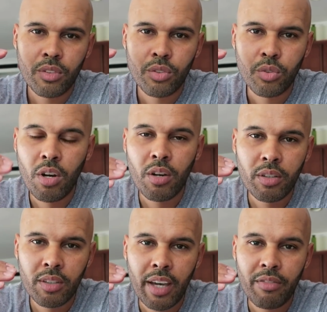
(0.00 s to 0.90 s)

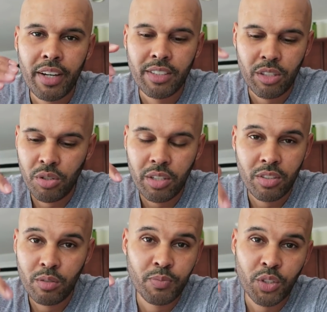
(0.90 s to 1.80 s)
strong advice that you
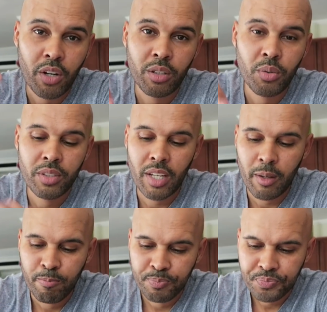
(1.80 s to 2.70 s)
can start doing
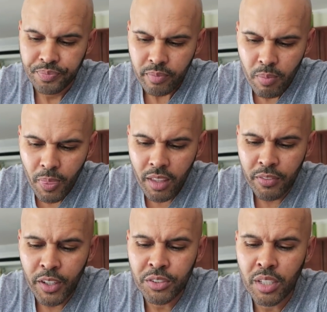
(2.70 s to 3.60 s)
today.
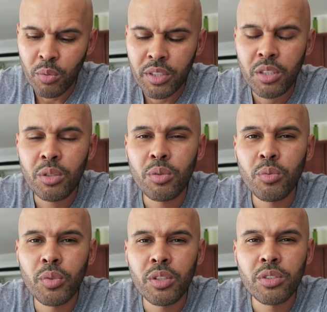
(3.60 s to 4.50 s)
The first thing when
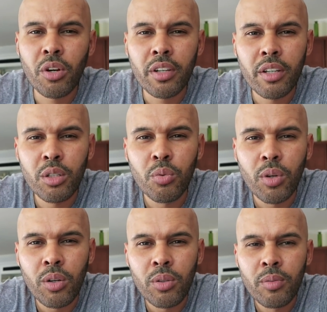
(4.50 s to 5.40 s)
you when you start a new
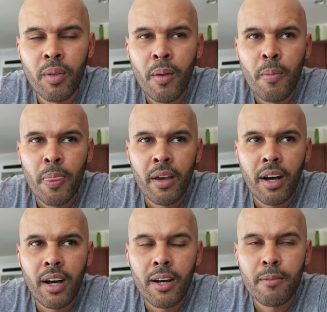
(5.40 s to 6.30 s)
role,
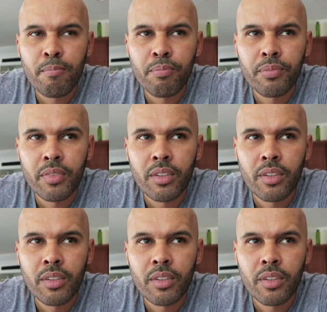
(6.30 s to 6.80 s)
um,